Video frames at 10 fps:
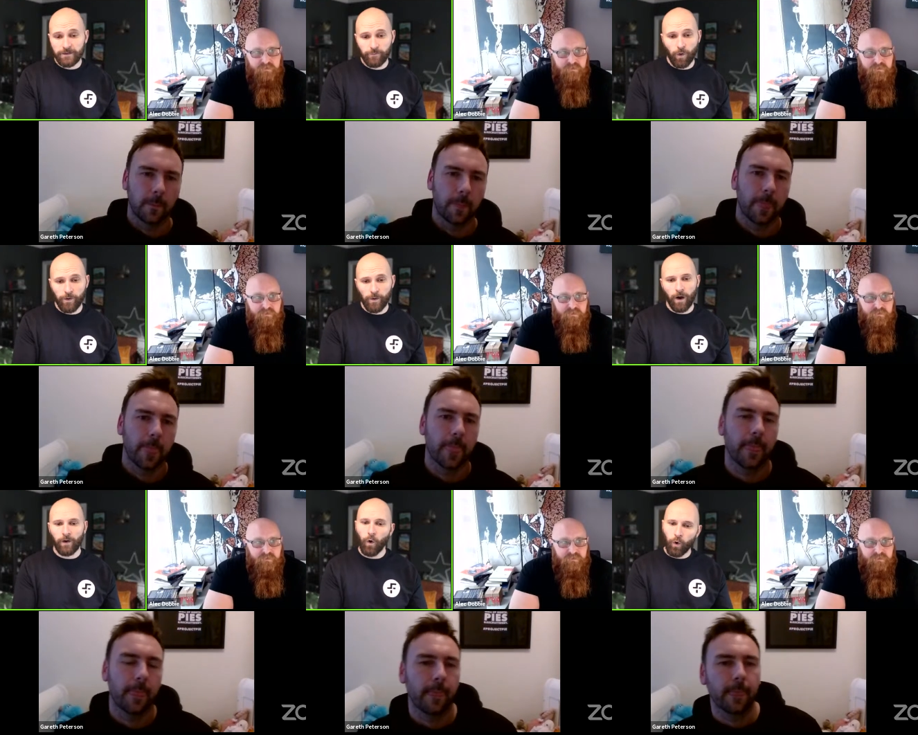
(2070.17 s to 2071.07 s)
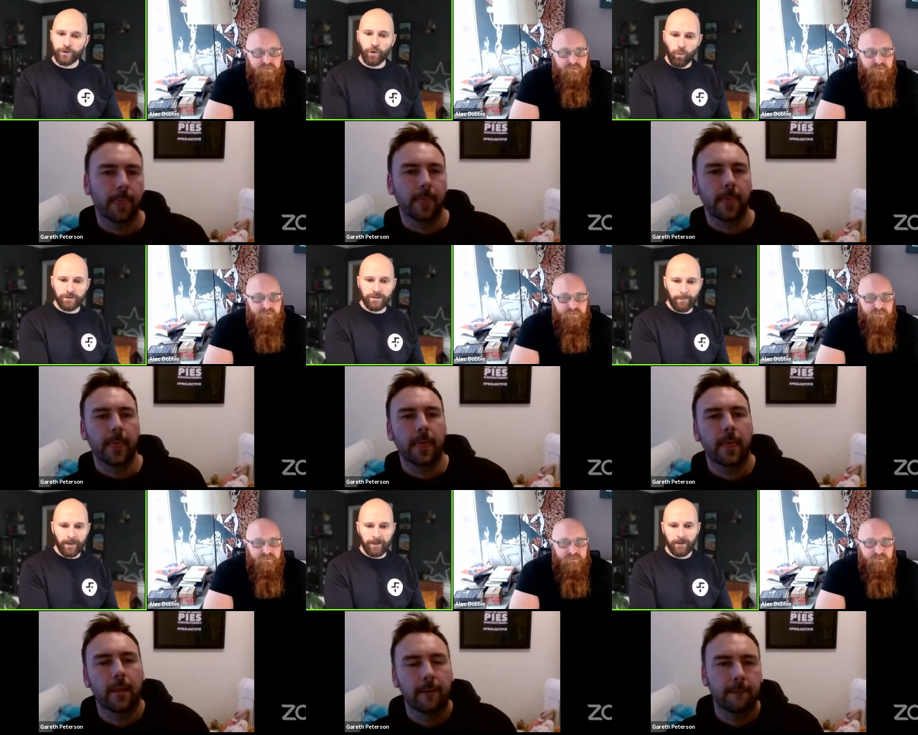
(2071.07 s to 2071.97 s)
Speaker 1: of what you're buying or do you want
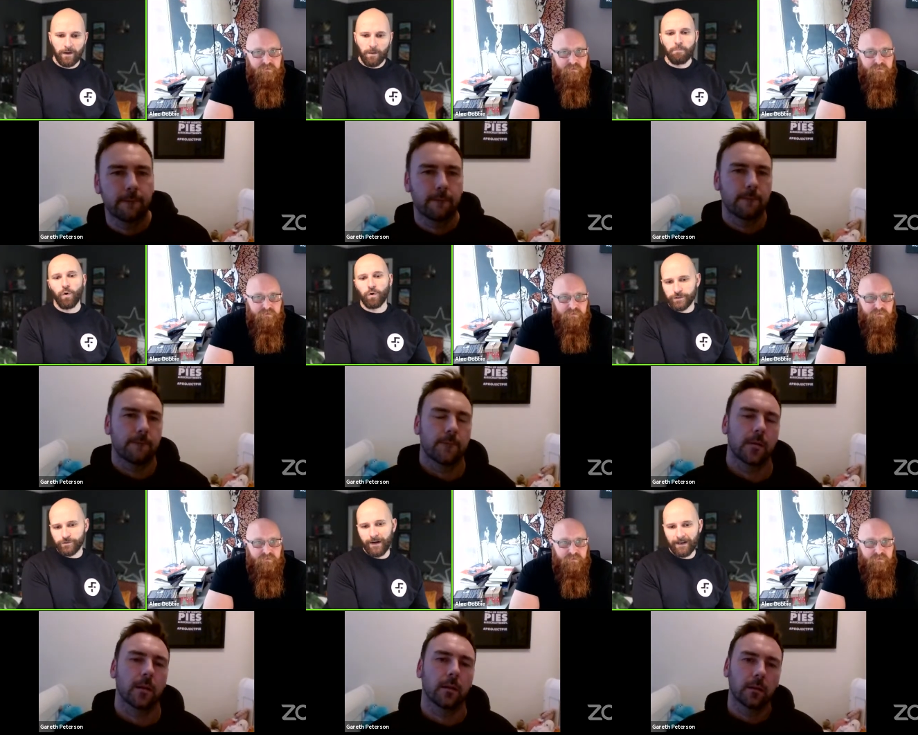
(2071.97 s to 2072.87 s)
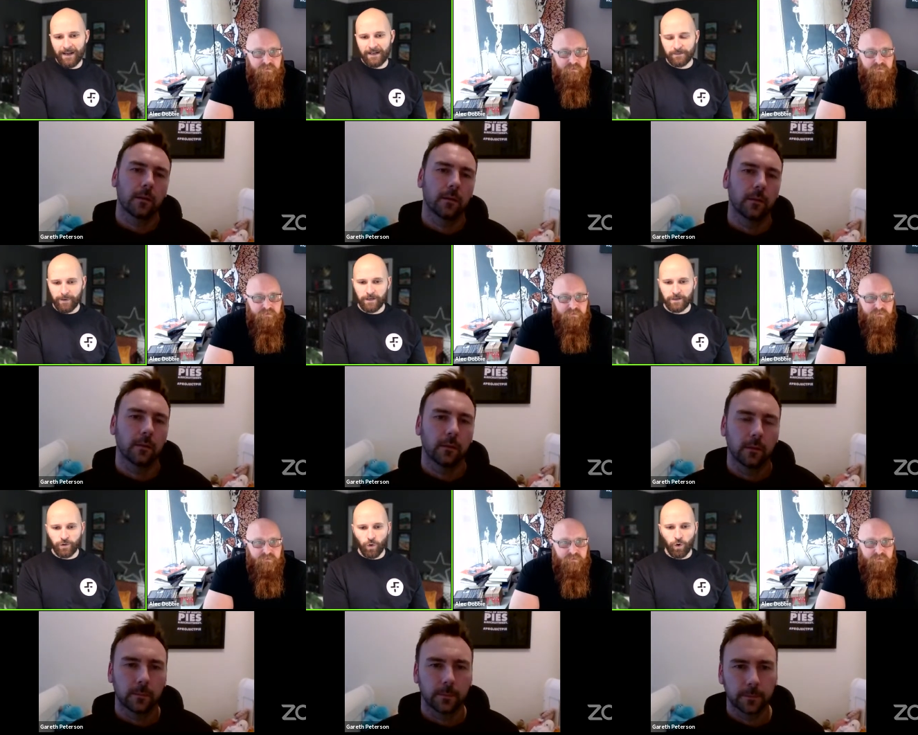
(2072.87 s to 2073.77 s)
something more straight laced
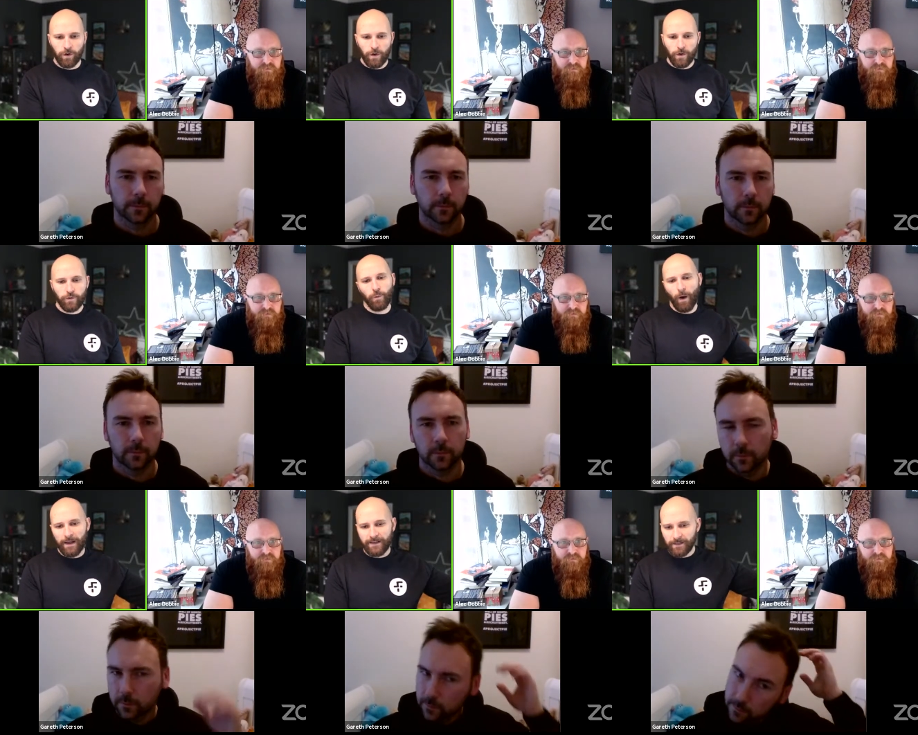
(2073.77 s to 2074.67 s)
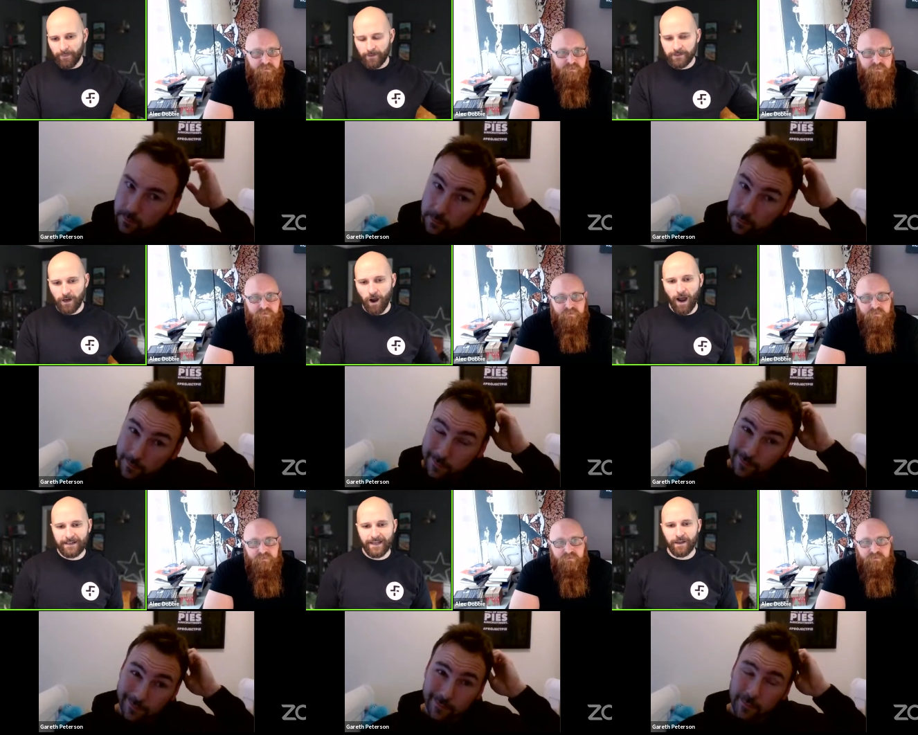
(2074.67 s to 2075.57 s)
because you're you're buying something that's a
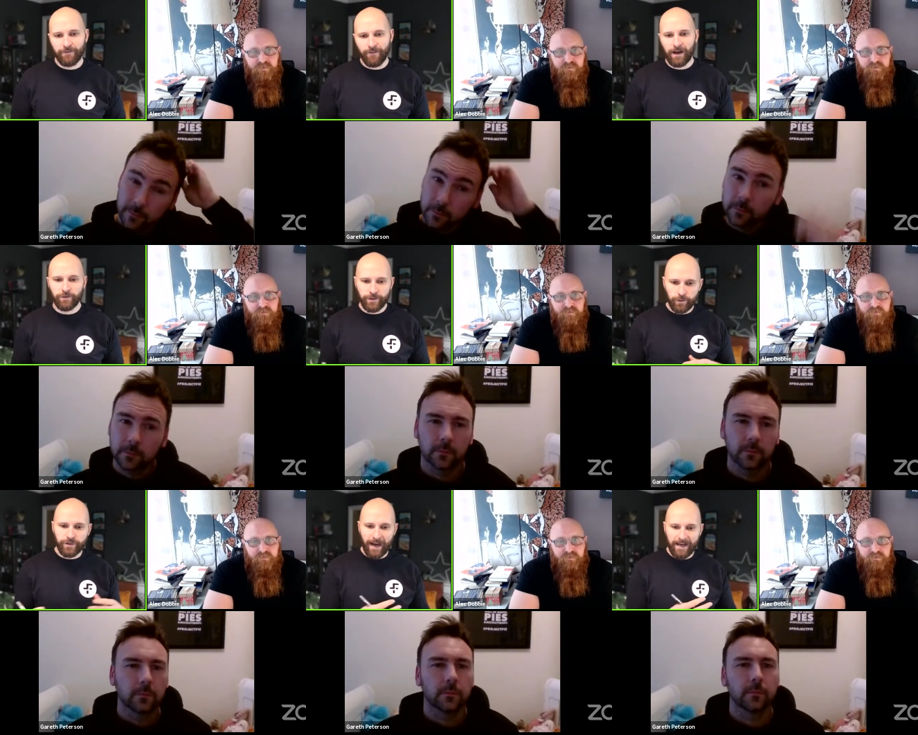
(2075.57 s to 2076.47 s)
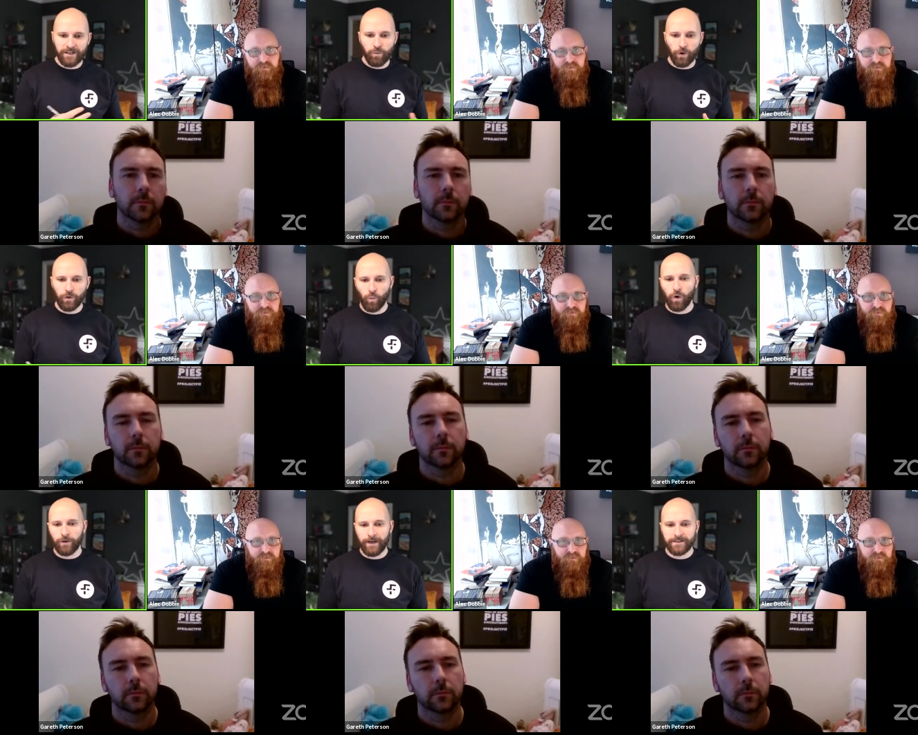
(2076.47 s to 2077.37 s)
higher ticket value do you change what you
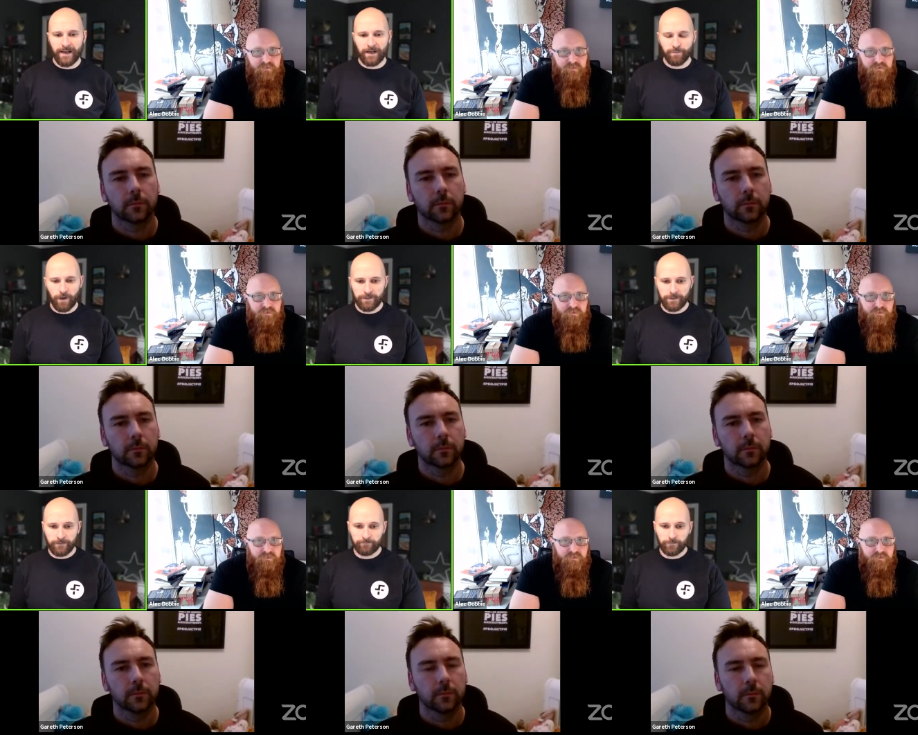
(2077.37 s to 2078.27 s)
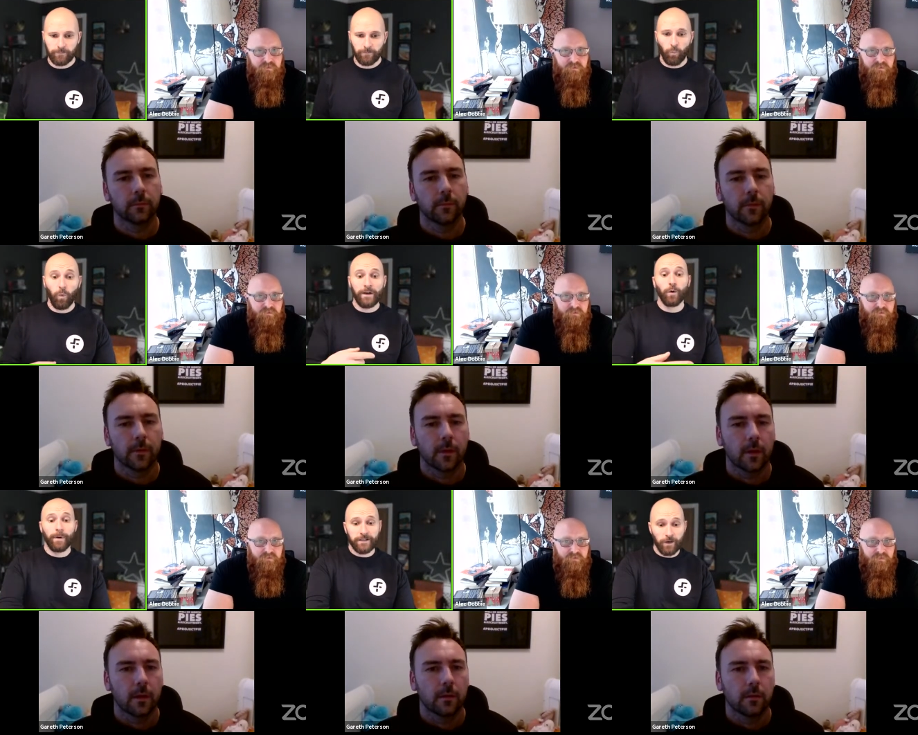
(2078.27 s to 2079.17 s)
want in a salesperson when
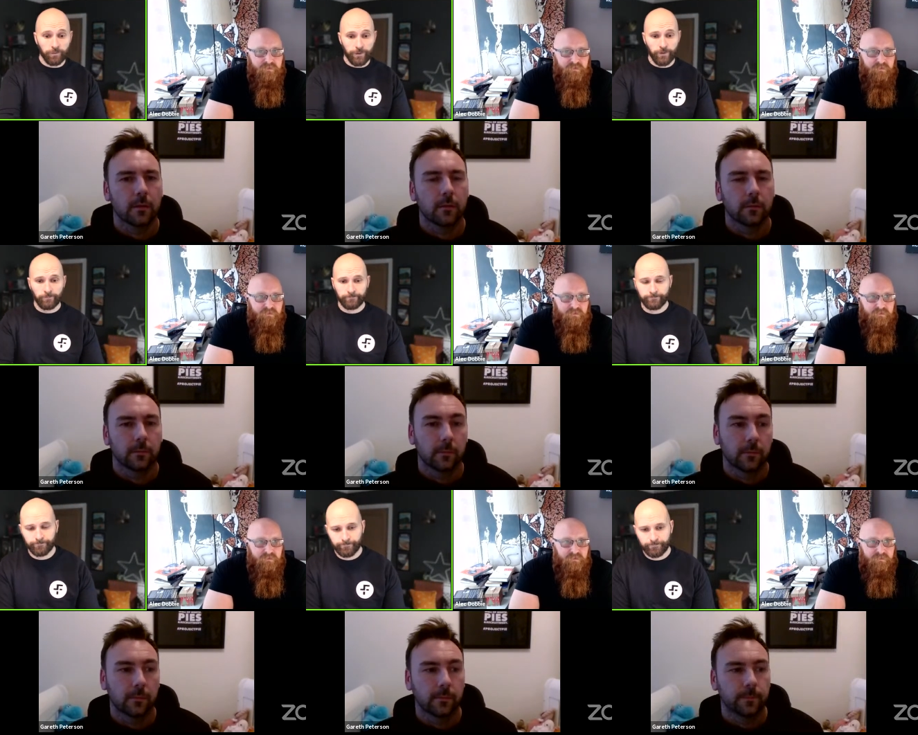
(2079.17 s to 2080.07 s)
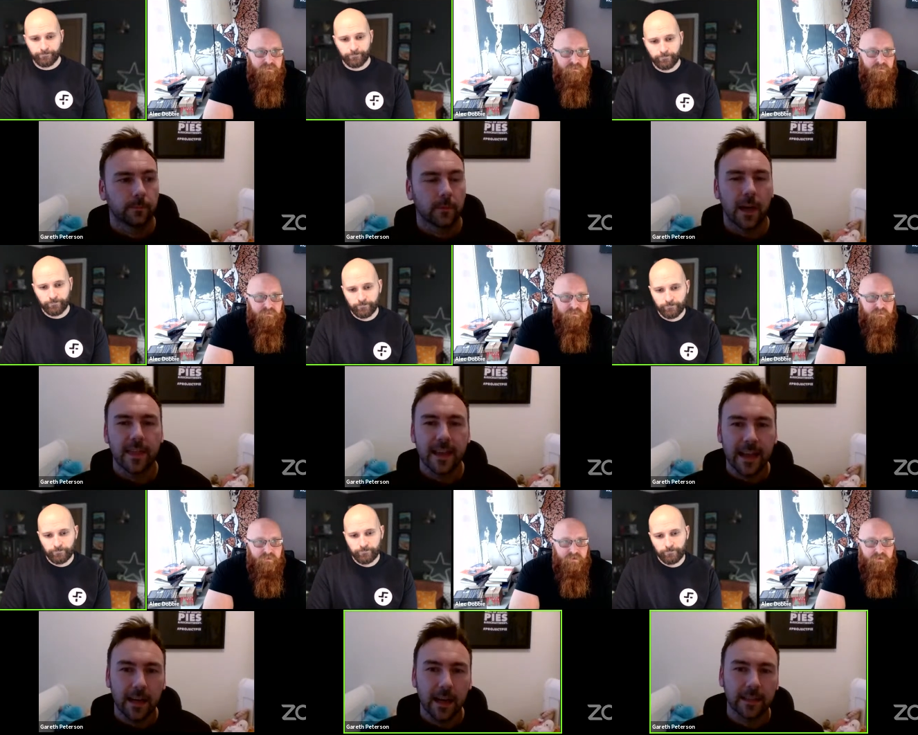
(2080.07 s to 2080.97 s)
you're being sold to i
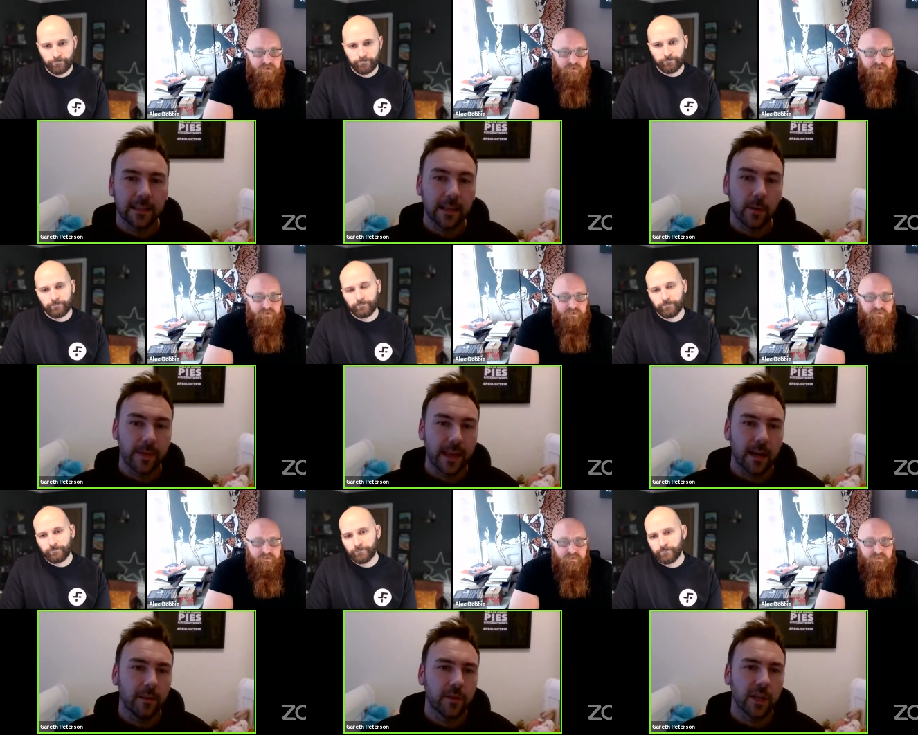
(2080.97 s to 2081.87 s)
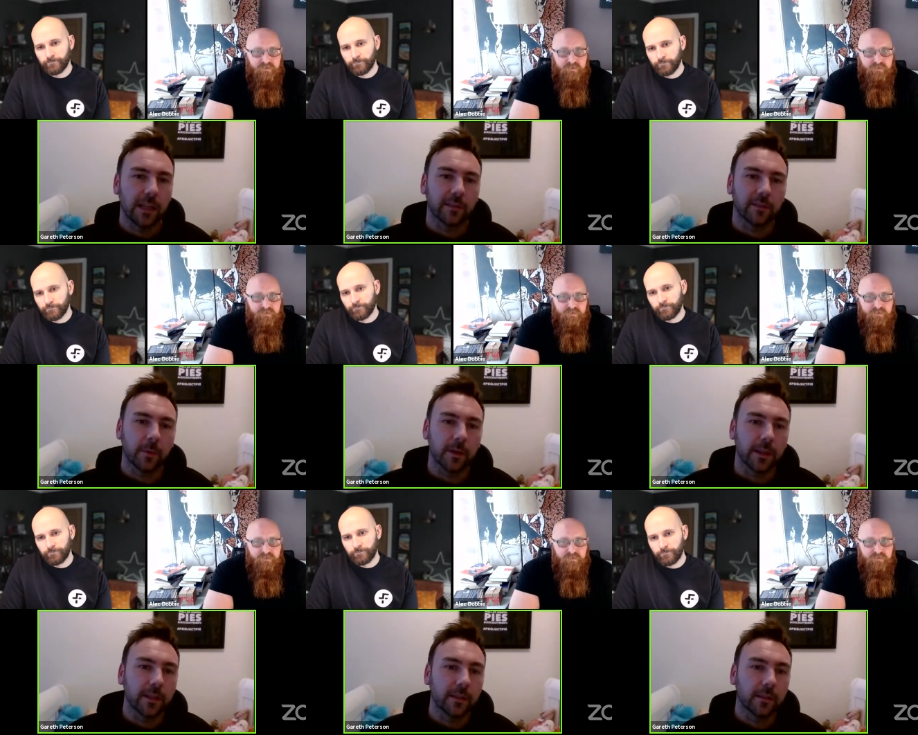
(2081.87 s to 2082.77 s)
think i'd like to deal with their love child if
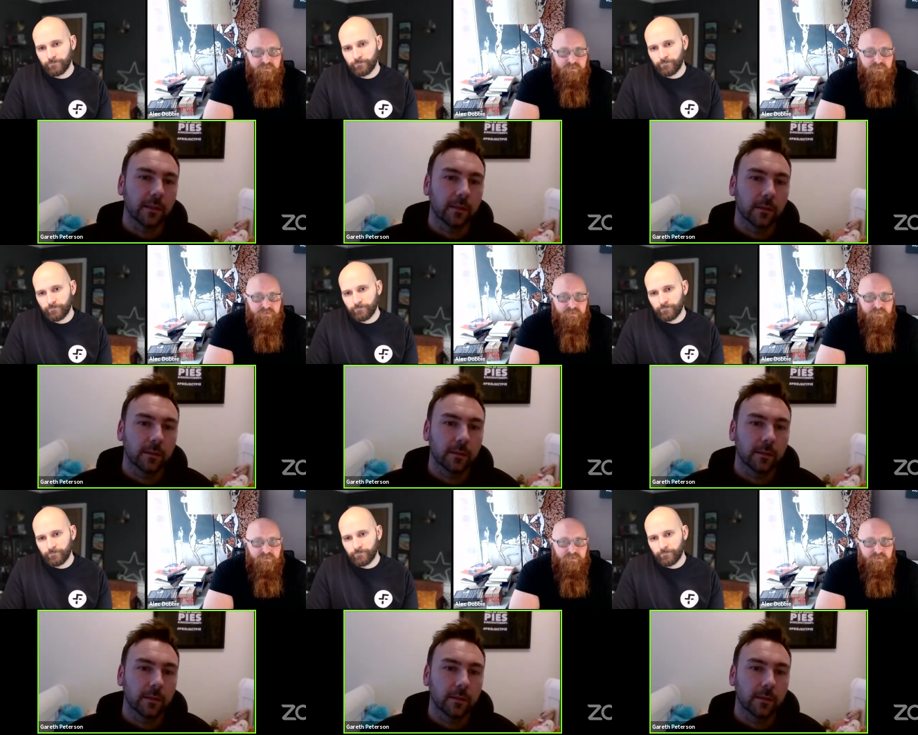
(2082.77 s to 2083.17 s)
i'm honest